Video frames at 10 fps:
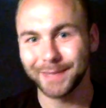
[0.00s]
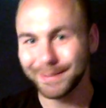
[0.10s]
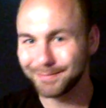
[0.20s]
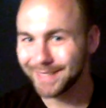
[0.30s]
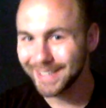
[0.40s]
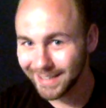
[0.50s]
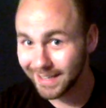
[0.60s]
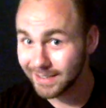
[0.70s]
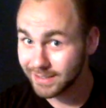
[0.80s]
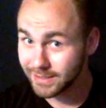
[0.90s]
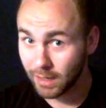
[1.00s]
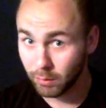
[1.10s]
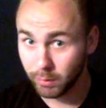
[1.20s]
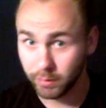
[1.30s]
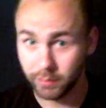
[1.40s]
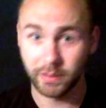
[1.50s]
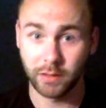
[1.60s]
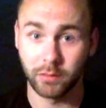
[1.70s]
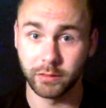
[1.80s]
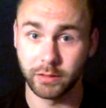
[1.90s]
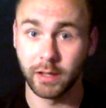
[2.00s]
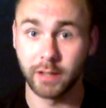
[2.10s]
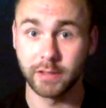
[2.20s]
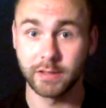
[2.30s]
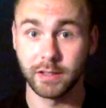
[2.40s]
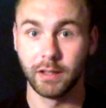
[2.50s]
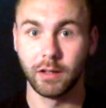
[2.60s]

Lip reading: be me and see how well the video does.